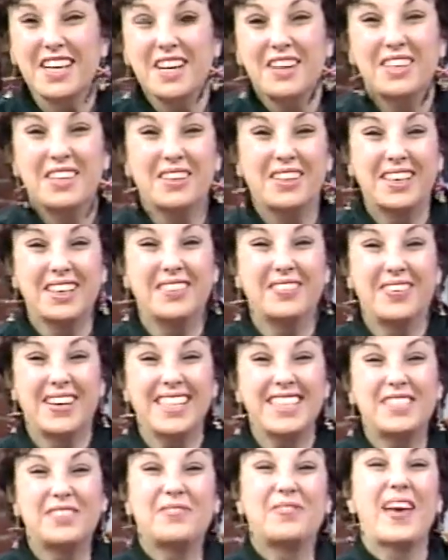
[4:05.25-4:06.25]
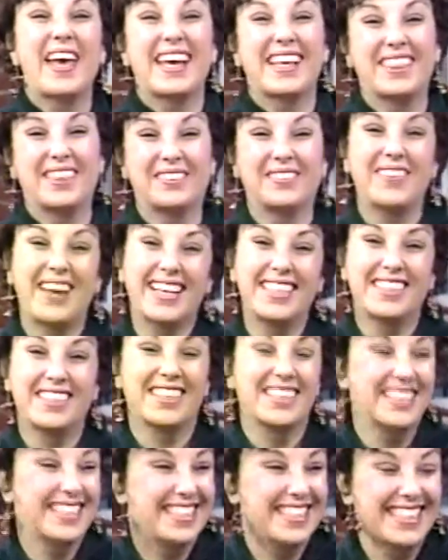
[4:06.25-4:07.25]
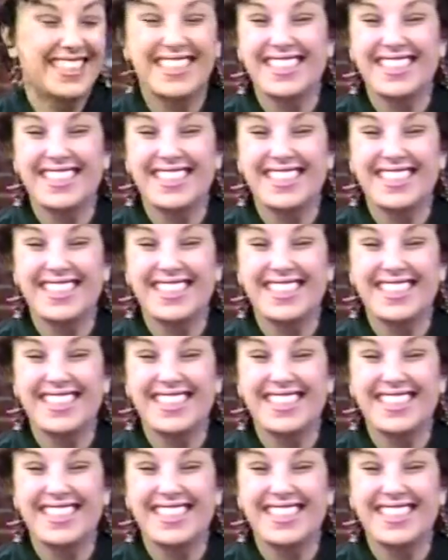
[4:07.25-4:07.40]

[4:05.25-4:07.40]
You can reach Faye at the Rat Dog Dick